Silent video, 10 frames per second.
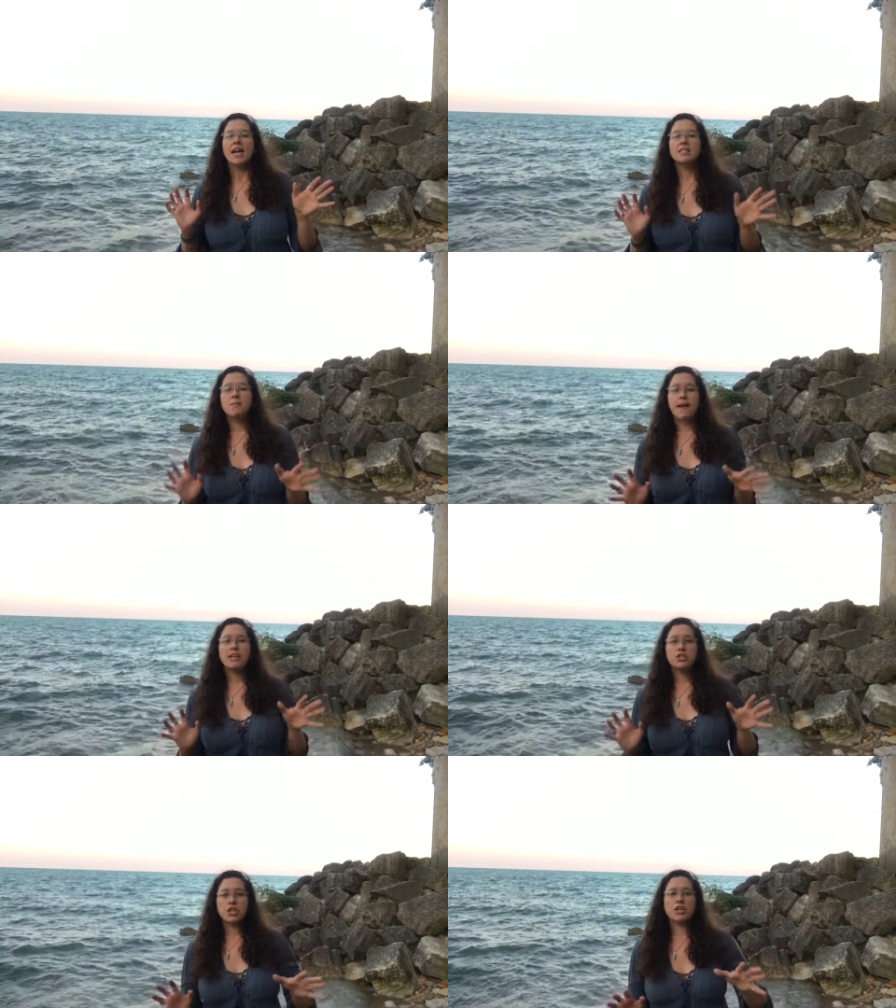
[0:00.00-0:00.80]
is
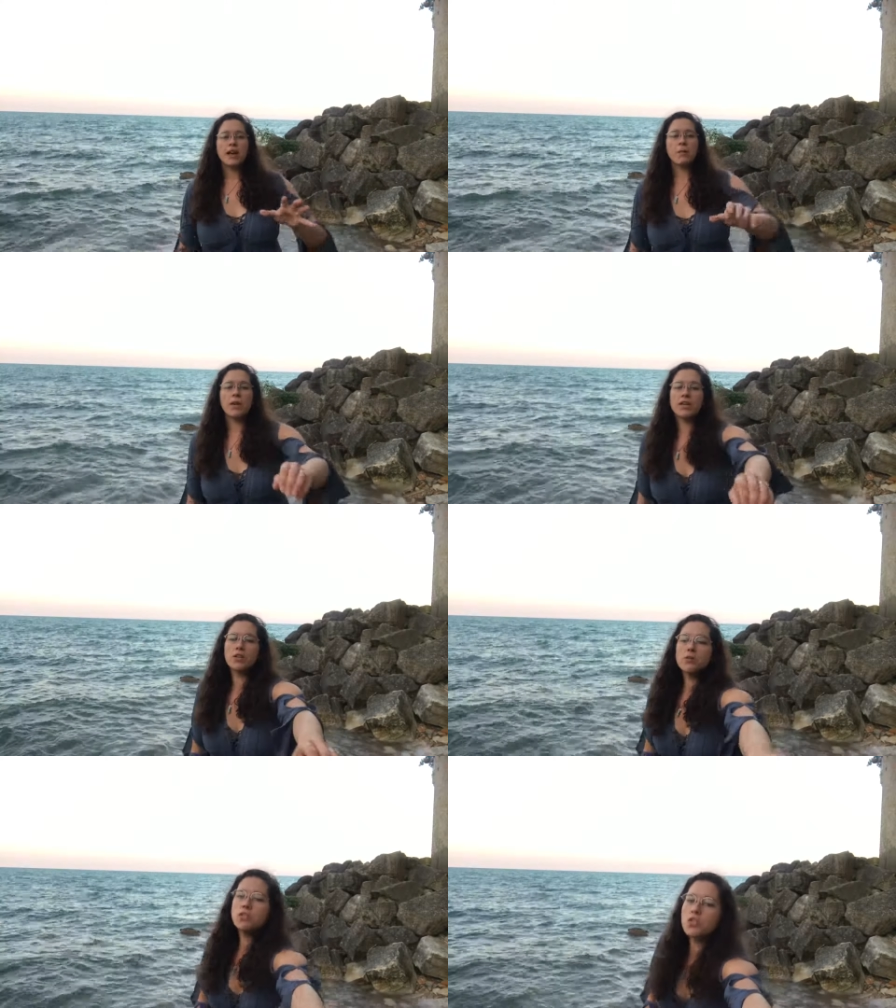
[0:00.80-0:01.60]
make sure that when
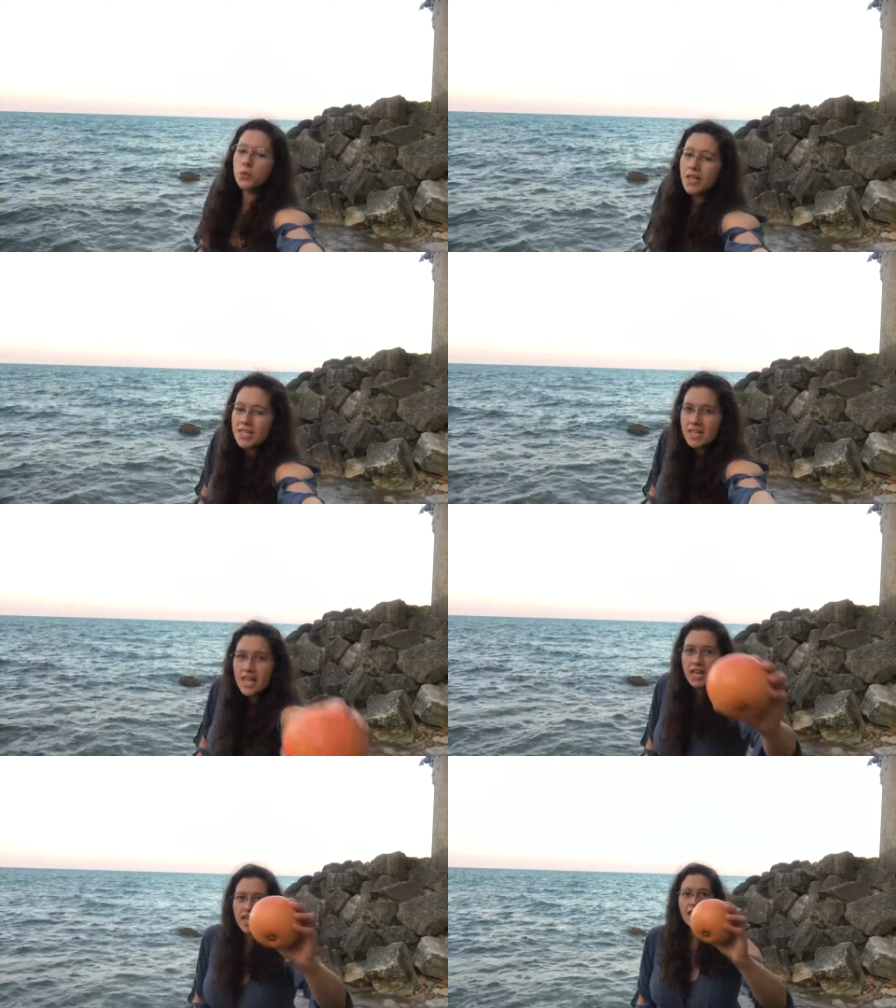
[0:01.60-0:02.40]
you squeeze
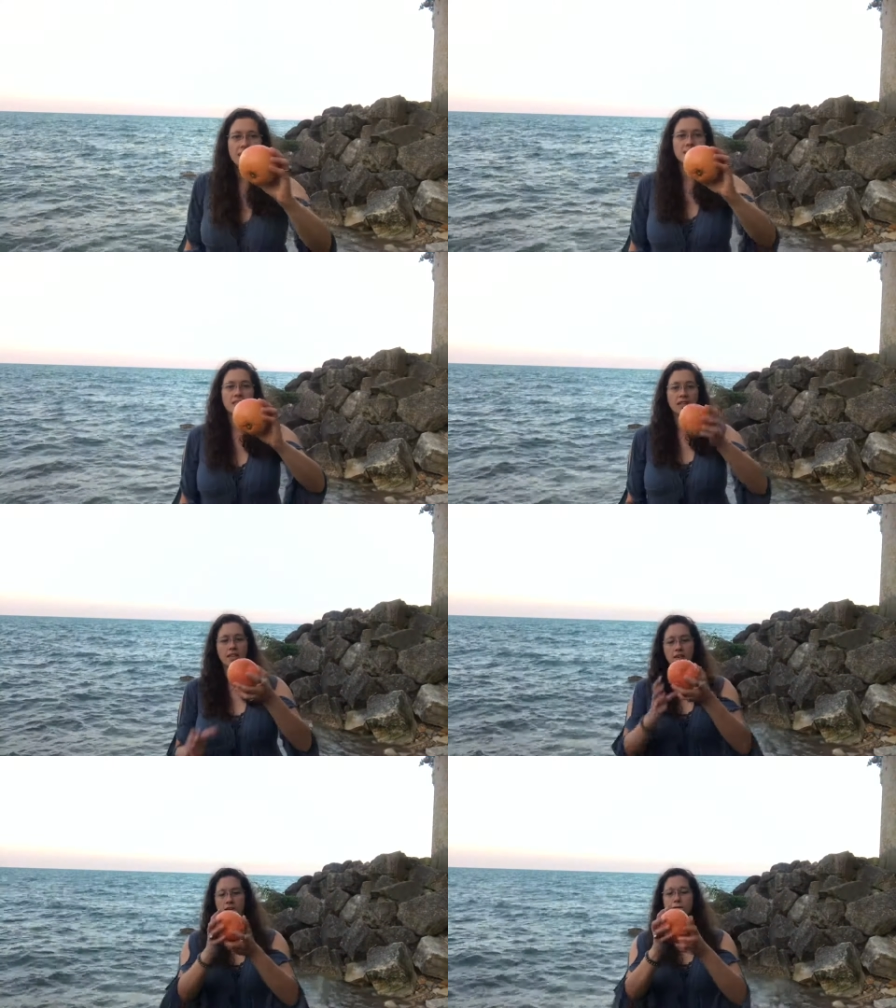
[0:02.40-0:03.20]
it, it's
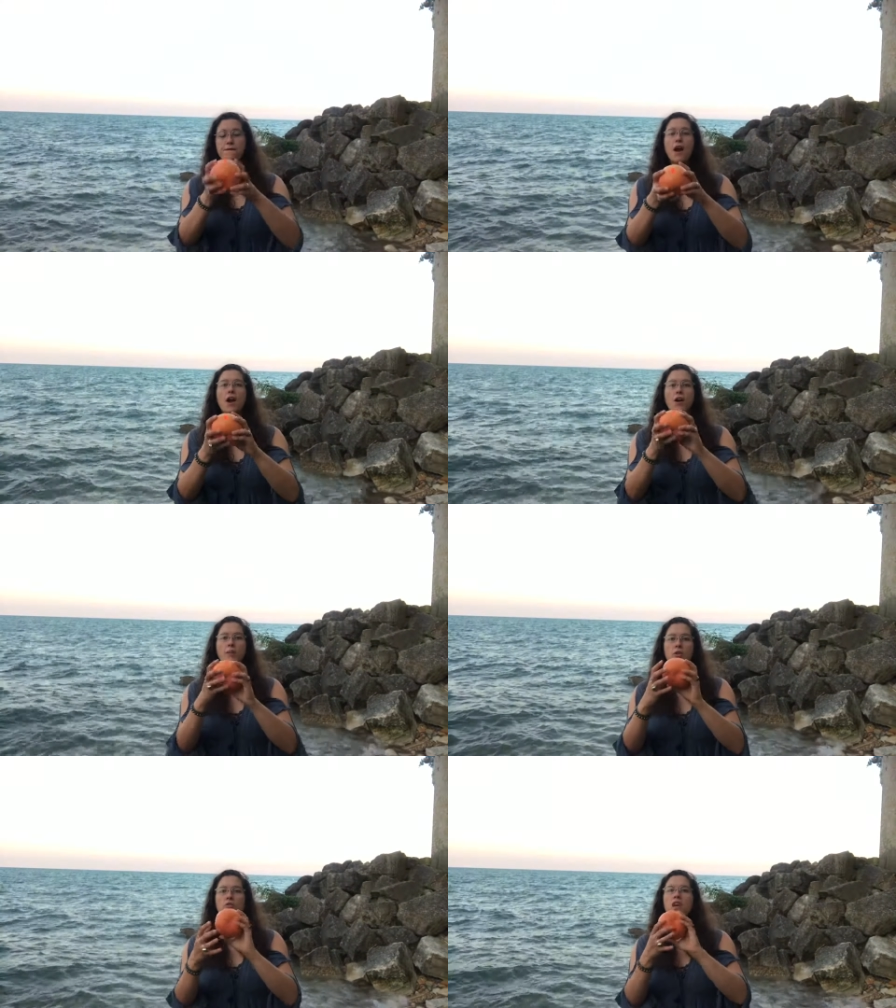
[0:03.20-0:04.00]
firm.
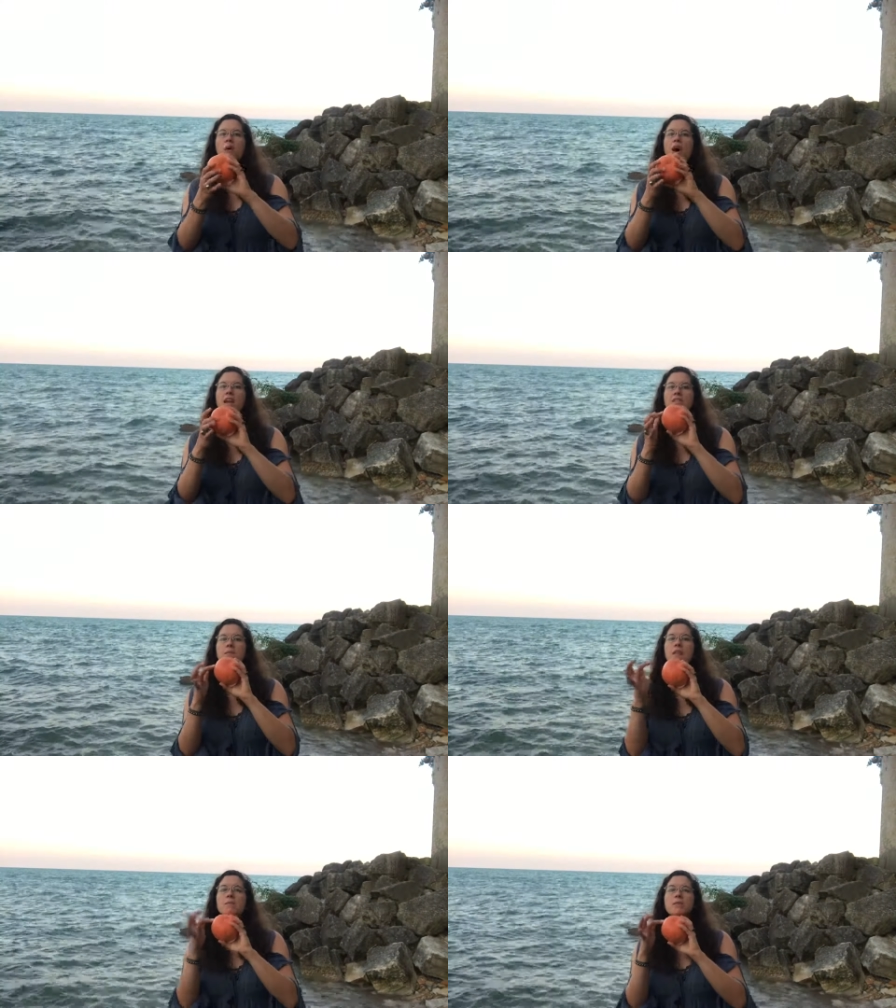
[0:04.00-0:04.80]
You don't want it
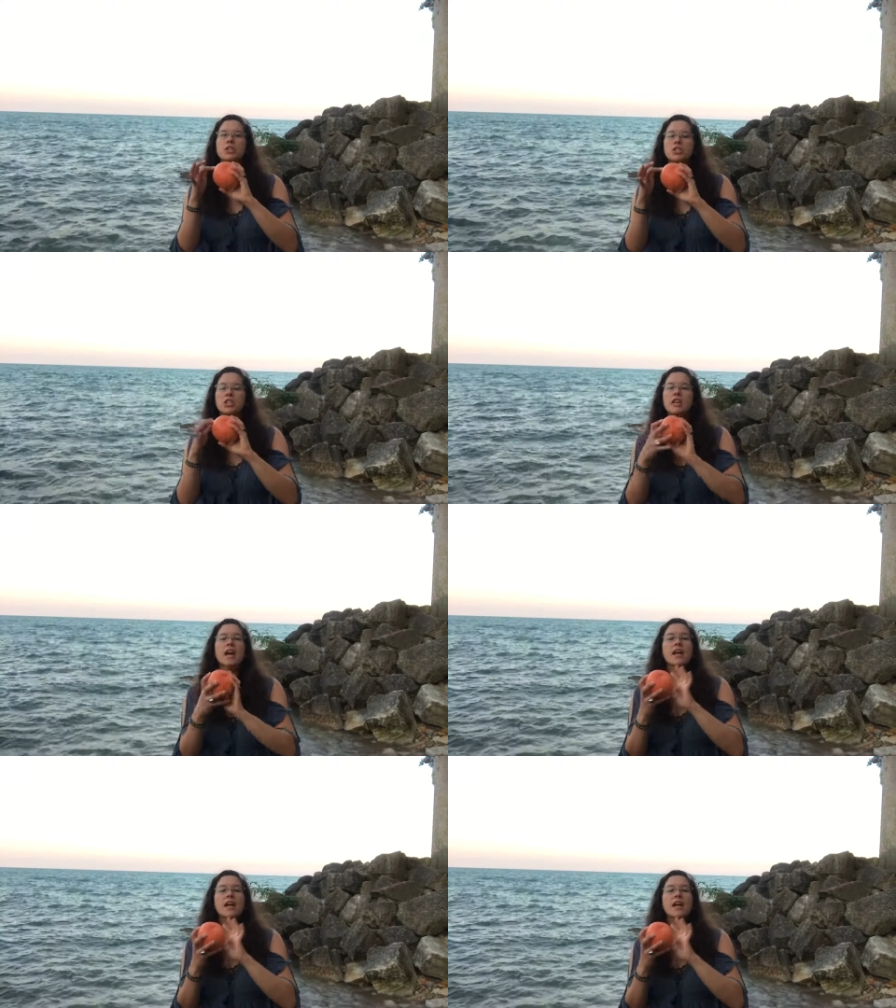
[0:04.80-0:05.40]
to be mushy.